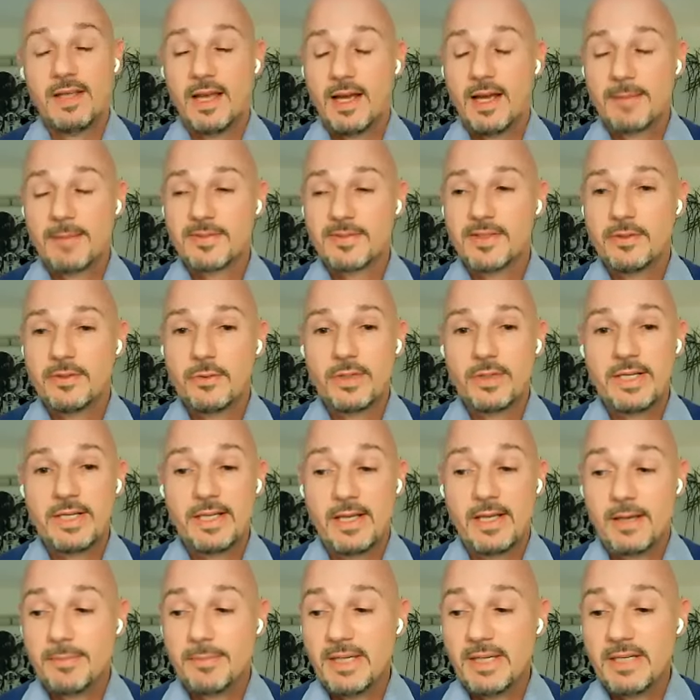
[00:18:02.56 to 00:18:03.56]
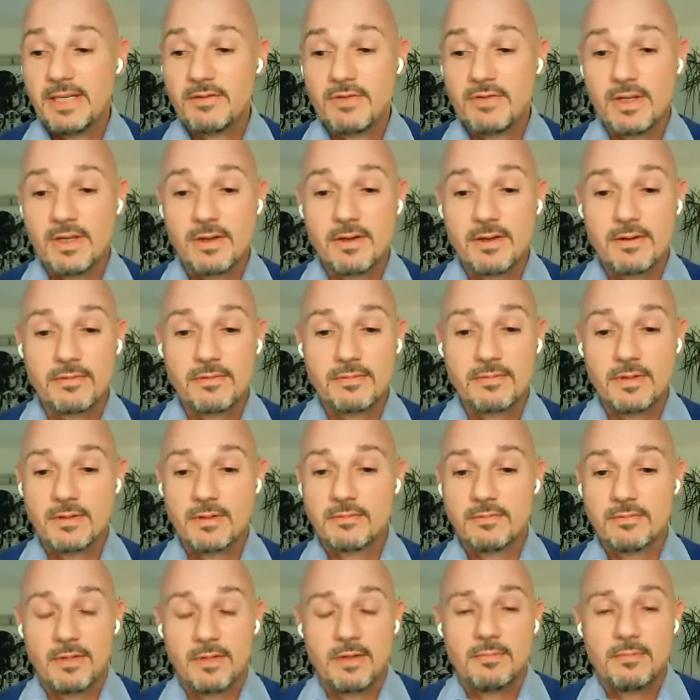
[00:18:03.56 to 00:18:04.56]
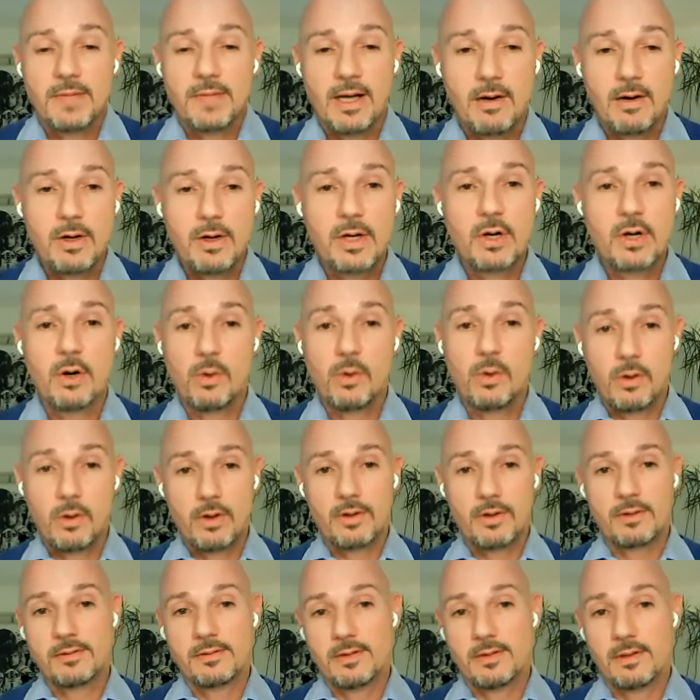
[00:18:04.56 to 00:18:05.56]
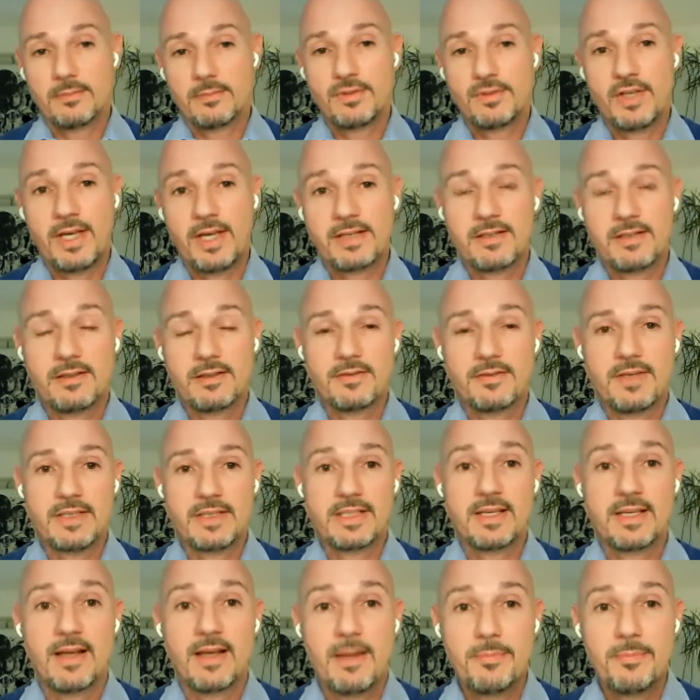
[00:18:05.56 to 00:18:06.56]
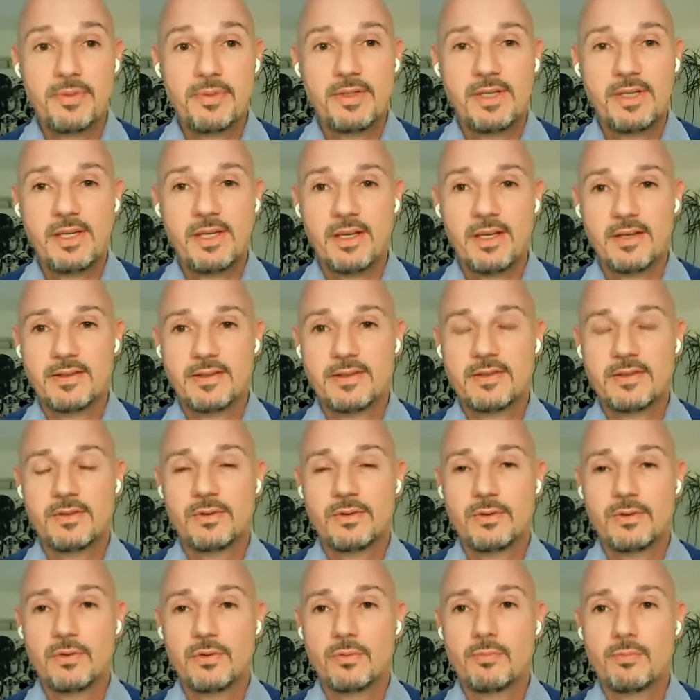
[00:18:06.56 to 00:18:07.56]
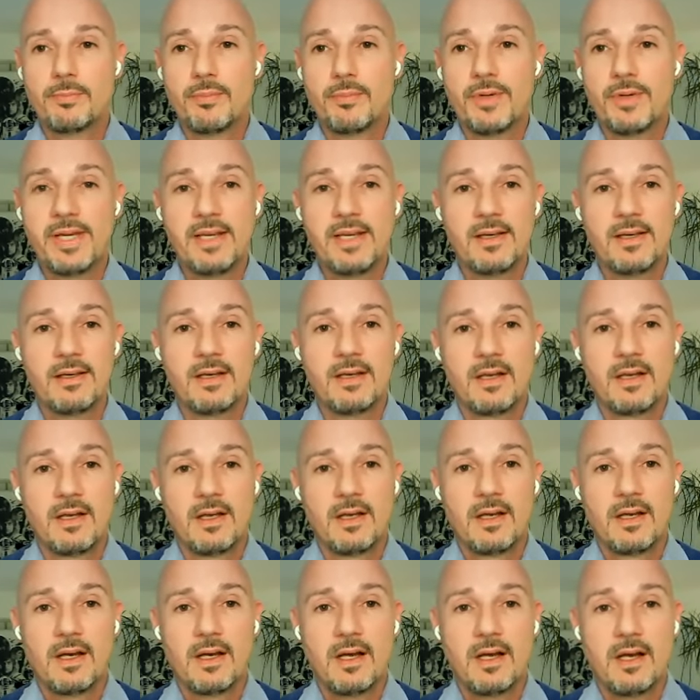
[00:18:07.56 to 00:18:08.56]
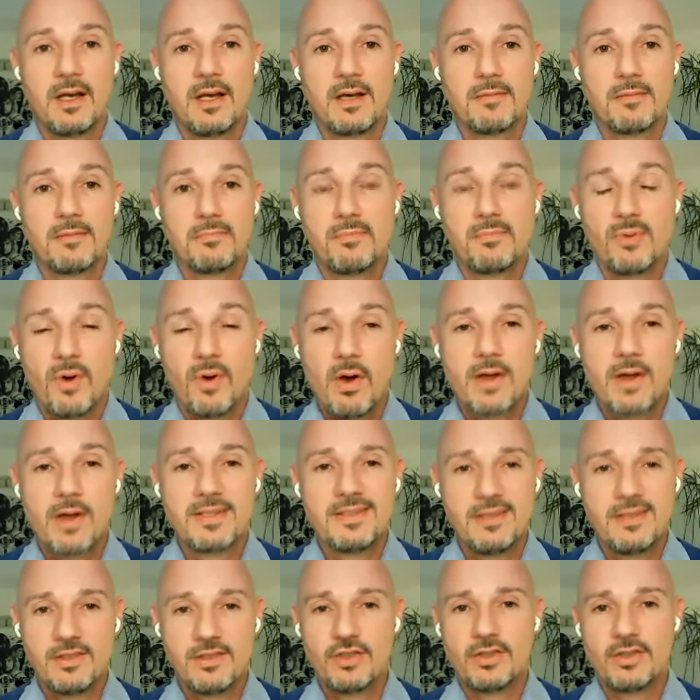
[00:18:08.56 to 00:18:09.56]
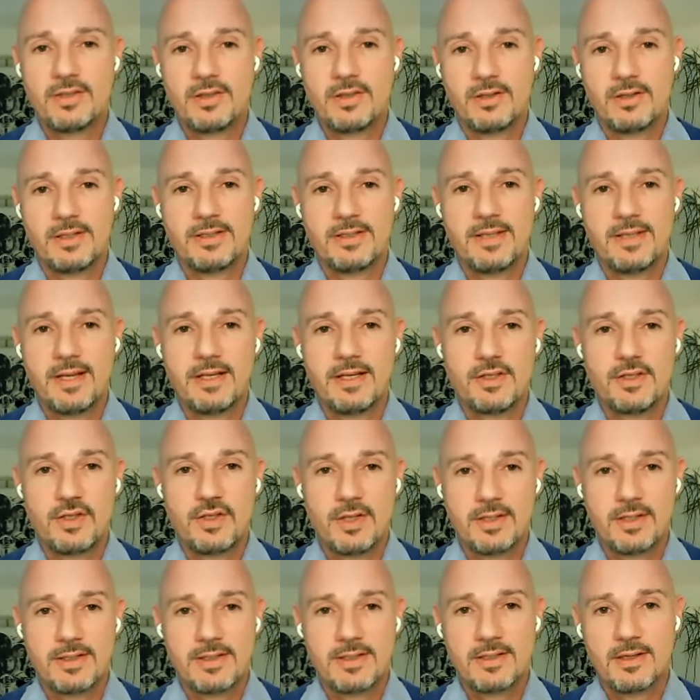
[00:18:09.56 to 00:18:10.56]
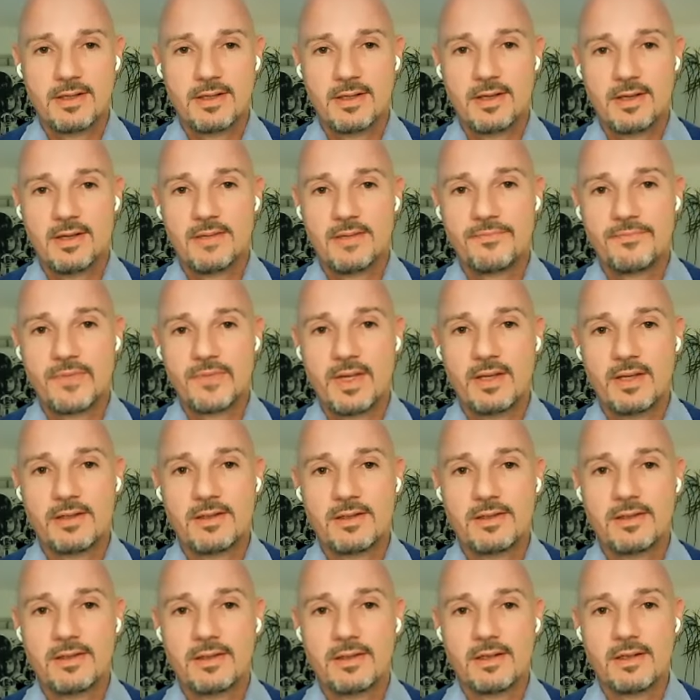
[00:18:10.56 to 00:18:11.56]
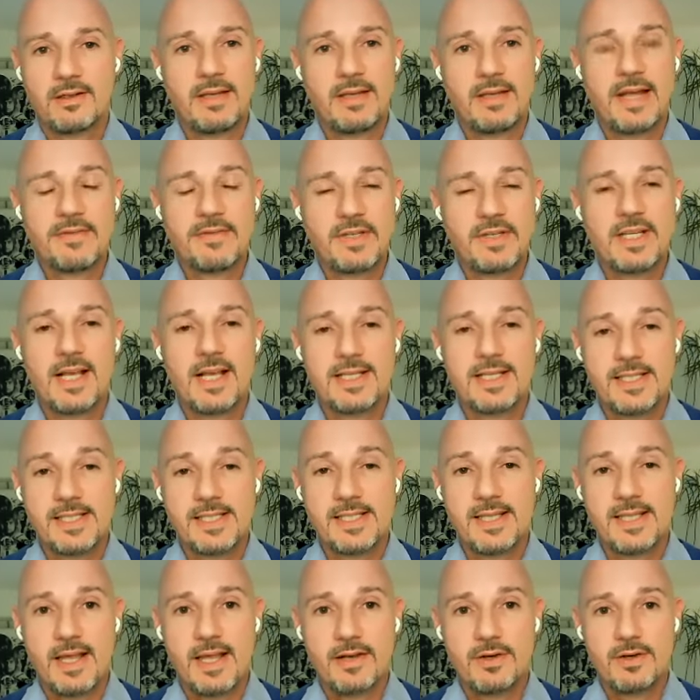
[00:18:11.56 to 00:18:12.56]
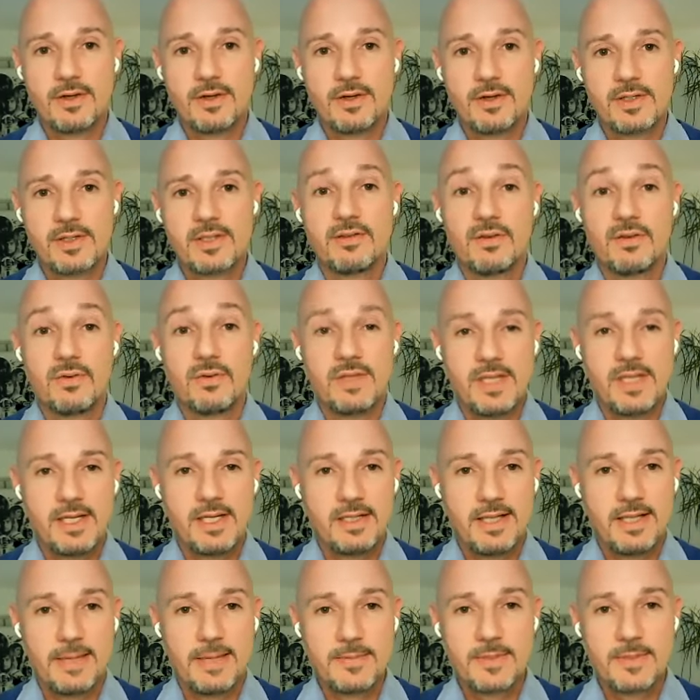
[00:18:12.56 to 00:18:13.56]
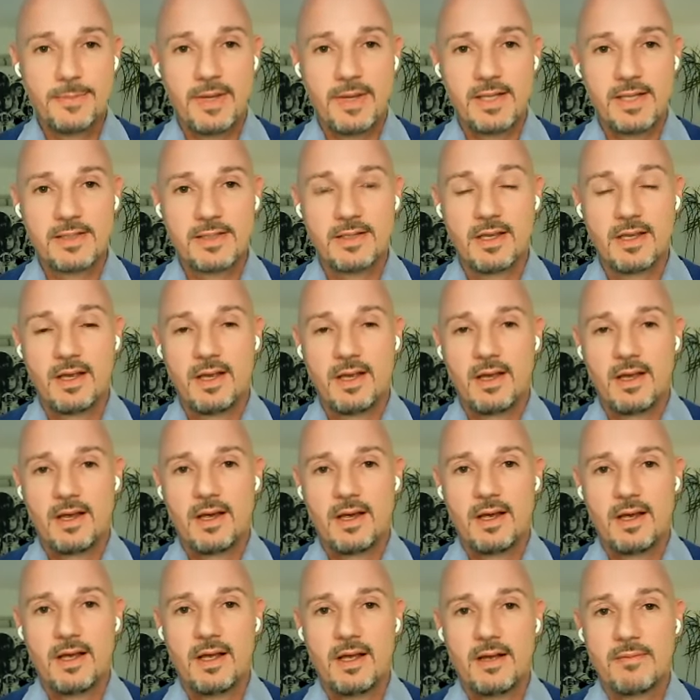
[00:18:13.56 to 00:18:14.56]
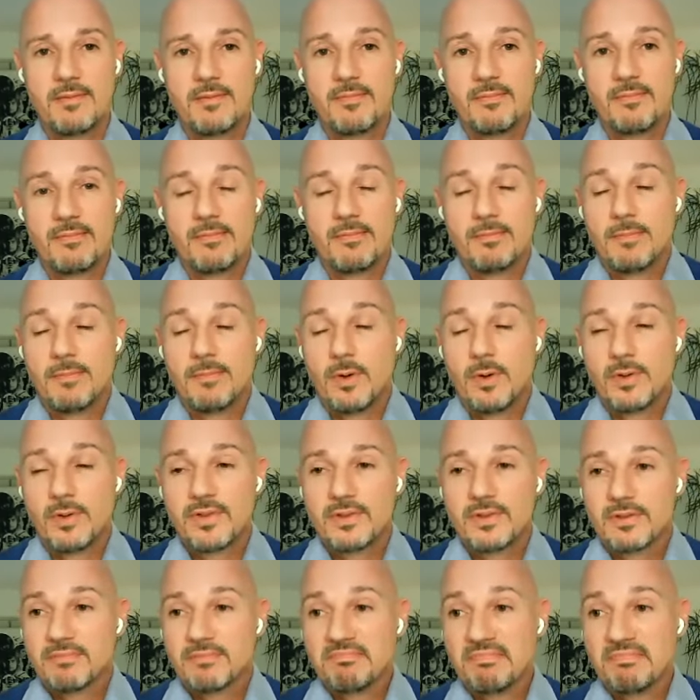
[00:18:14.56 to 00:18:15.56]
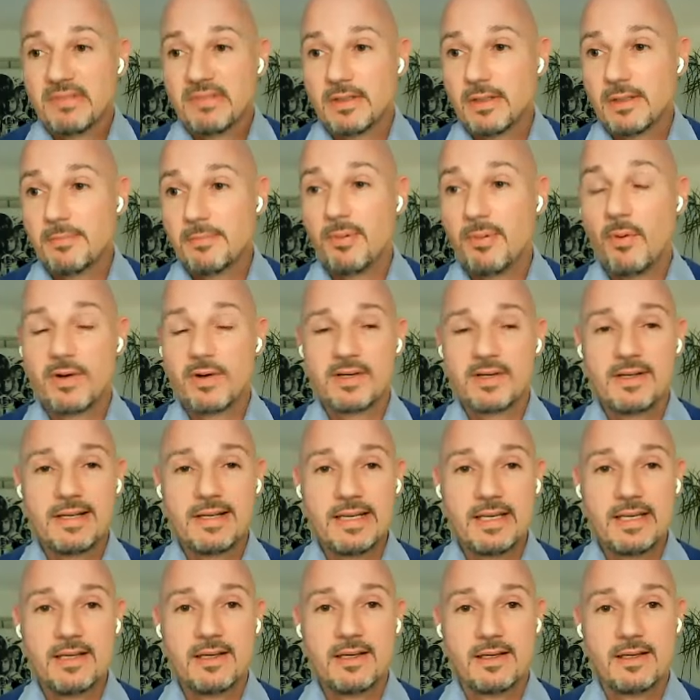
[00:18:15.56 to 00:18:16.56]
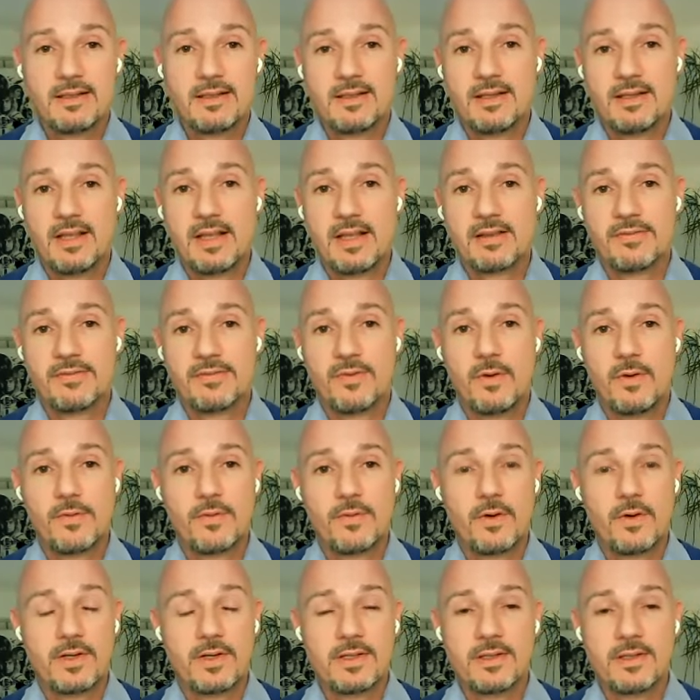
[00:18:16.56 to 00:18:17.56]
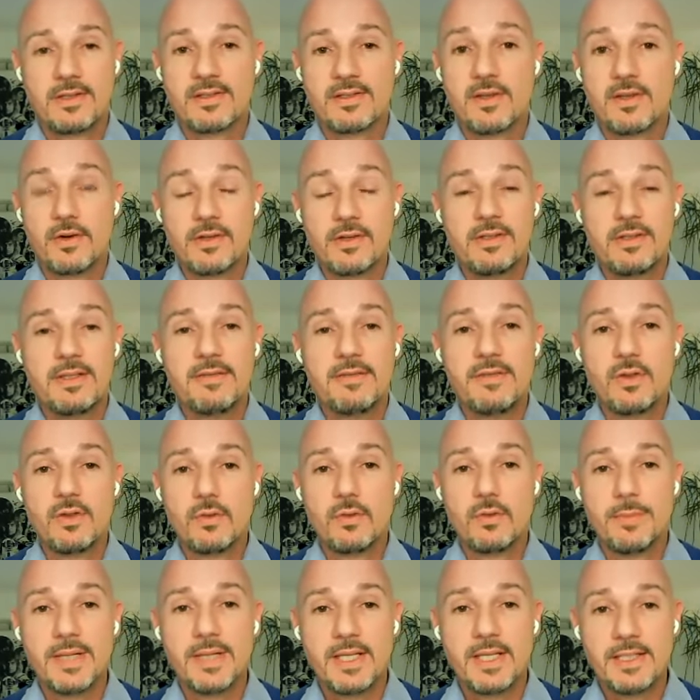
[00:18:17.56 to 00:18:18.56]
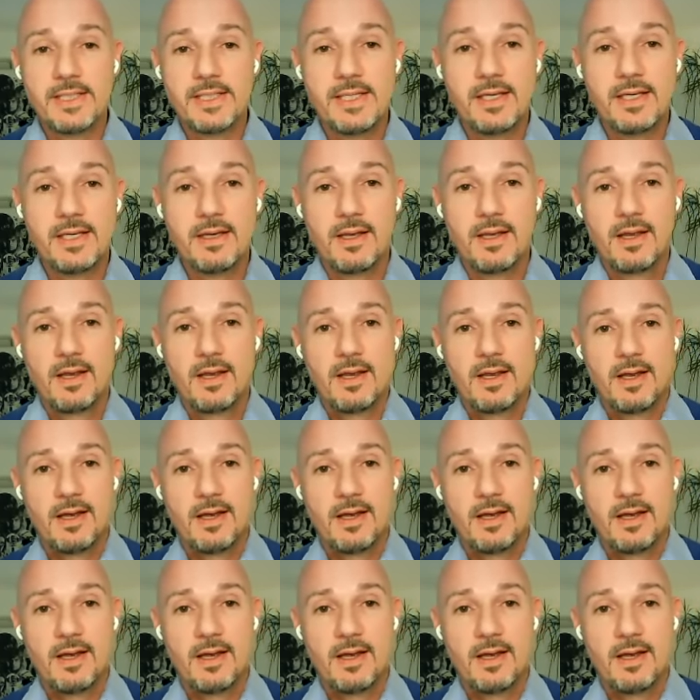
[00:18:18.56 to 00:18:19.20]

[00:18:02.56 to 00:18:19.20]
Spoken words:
absolutely. I mean, our core objective as a company is to bring broad digital intelligence and advertising standards to the in-game space. Most importantly, and at the forefront, it's certainly viewability.